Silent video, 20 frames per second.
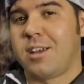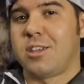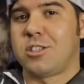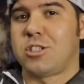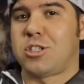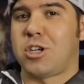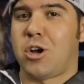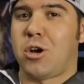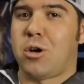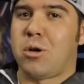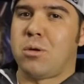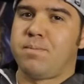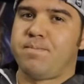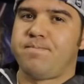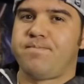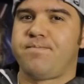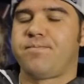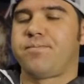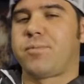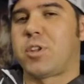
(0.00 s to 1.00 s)

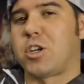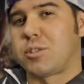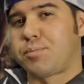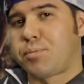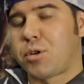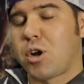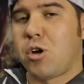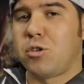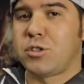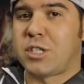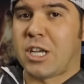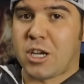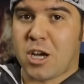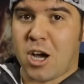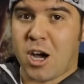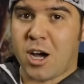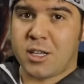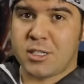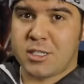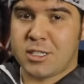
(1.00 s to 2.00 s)
So there's pros and
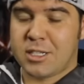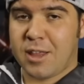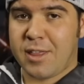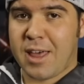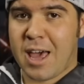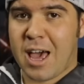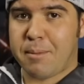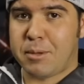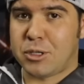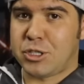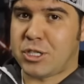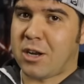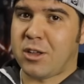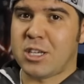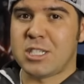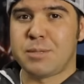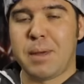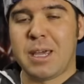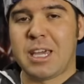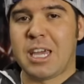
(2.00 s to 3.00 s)
cons to that, but
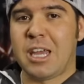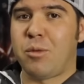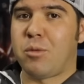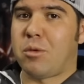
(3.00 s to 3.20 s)
generally speaking,